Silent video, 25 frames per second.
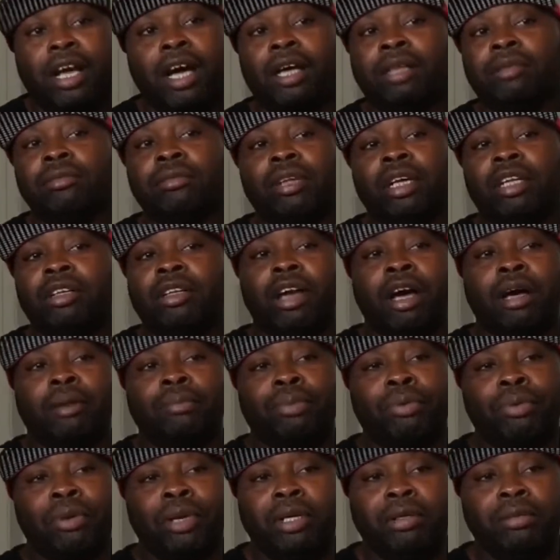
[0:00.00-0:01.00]
they're not
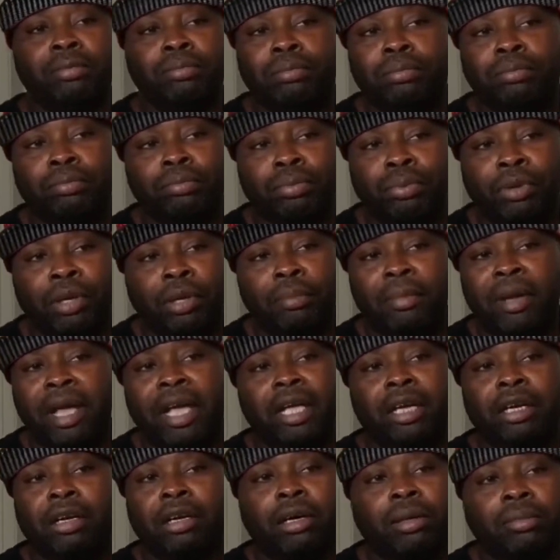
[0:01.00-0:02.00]
pre-made
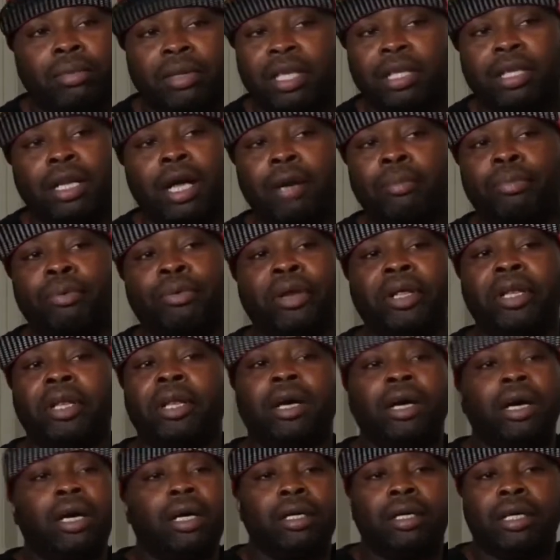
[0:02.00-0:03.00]
up, they're not
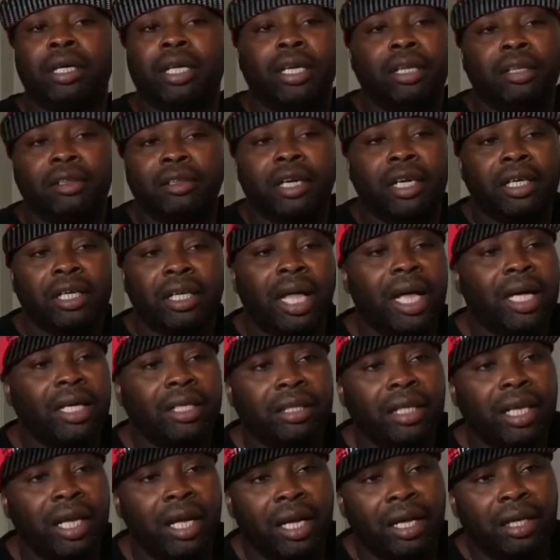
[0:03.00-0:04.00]
pre-done or anything like
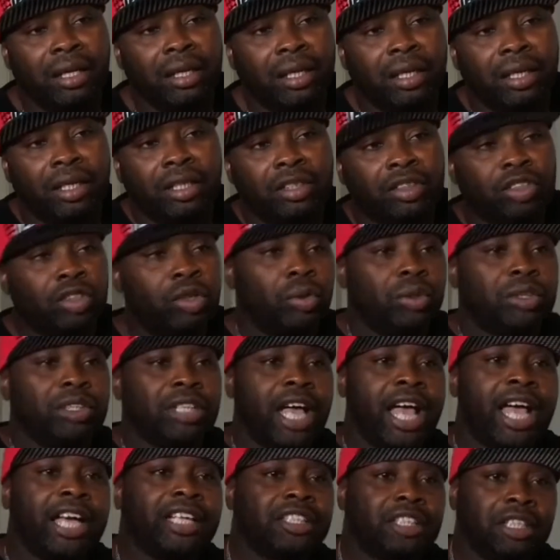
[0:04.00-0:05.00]
that. So it's
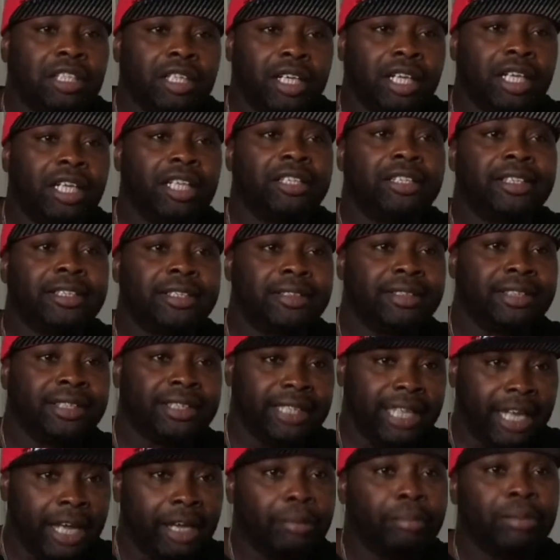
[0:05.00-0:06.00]
actually in the
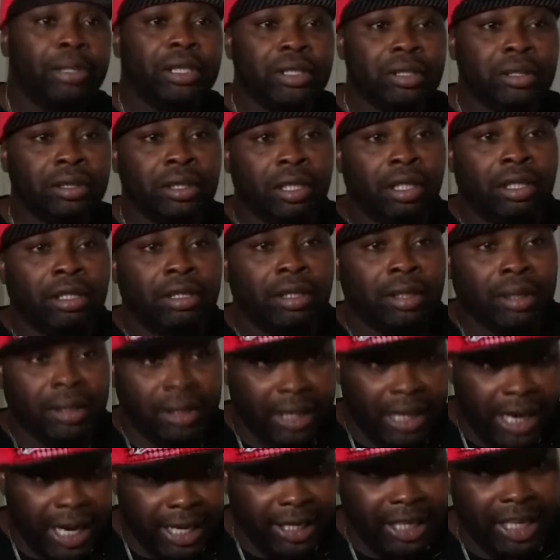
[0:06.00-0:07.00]
segment
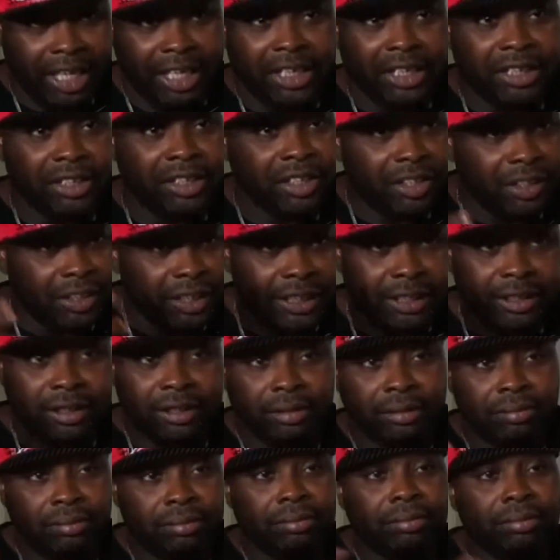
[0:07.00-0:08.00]
that I get into this
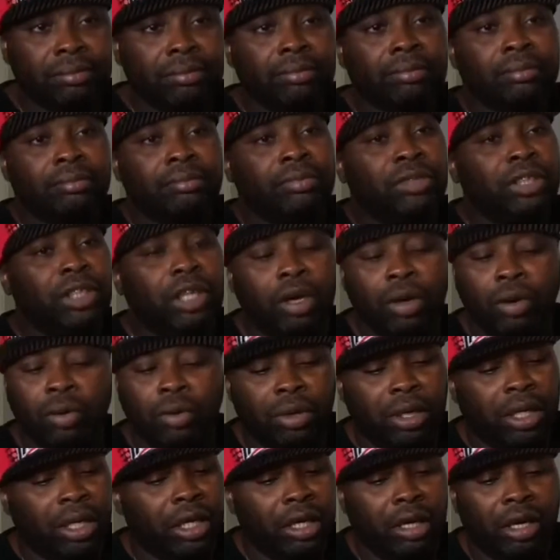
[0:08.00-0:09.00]

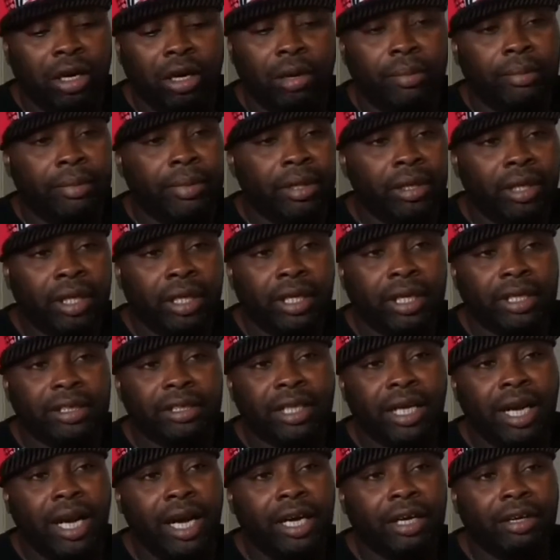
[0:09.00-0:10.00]
zone and that's
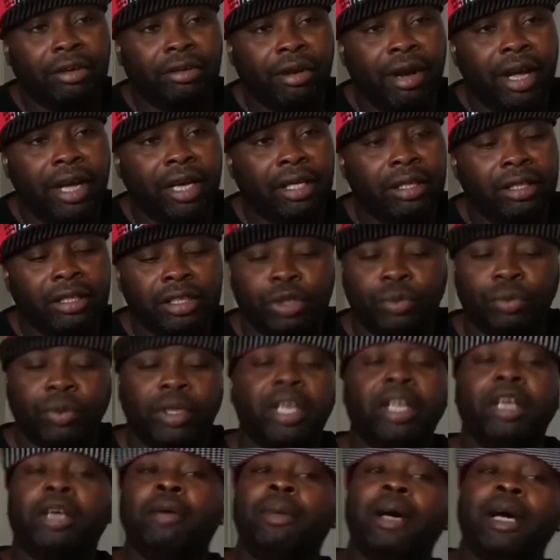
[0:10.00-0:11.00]
how I create it. It's
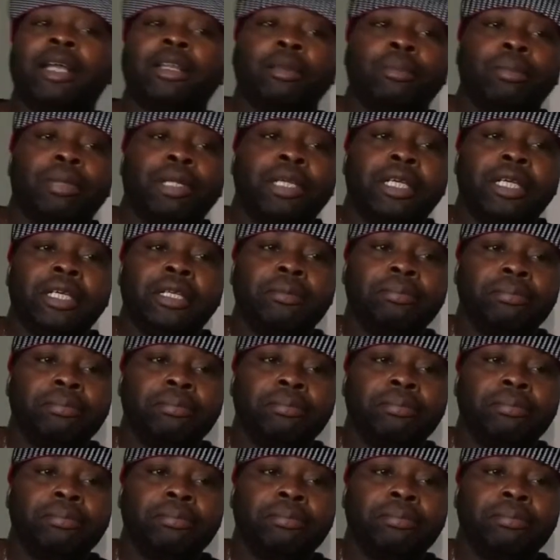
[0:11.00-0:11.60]
really about the blend.